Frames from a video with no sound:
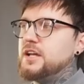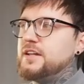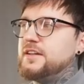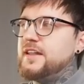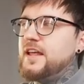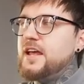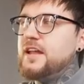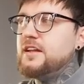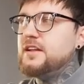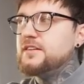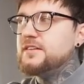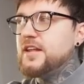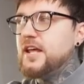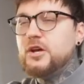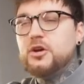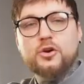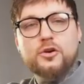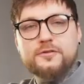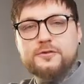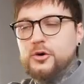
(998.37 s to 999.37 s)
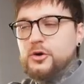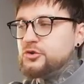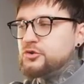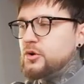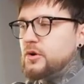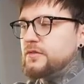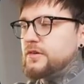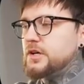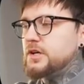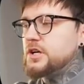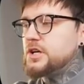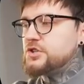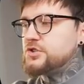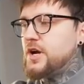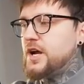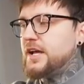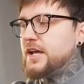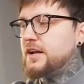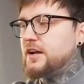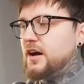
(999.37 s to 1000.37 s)
Then take your voiceover,
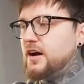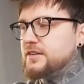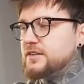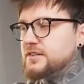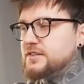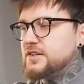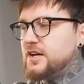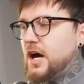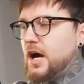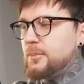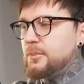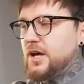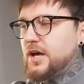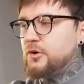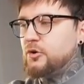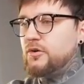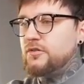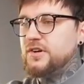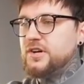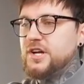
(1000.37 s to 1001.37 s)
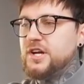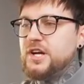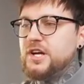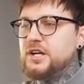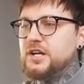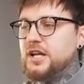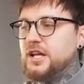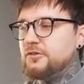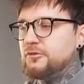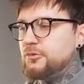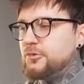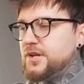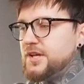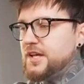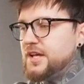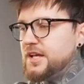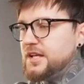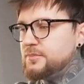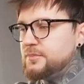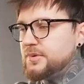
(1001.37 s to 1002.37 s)
drag it on the timeline over here. If we
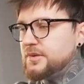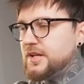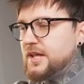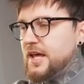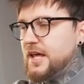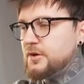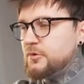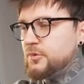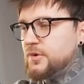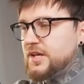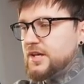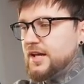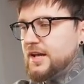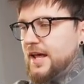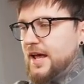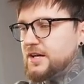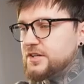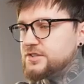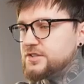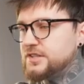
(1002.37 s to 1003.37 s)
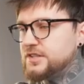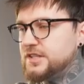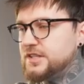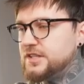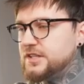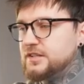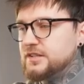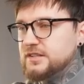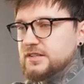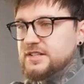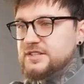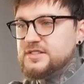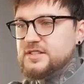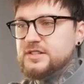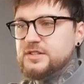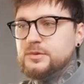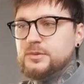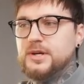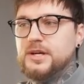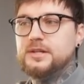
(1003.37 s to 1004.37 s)
hit play, we can actually
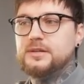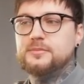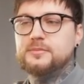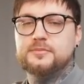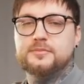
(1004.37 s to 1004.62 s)
listen to it.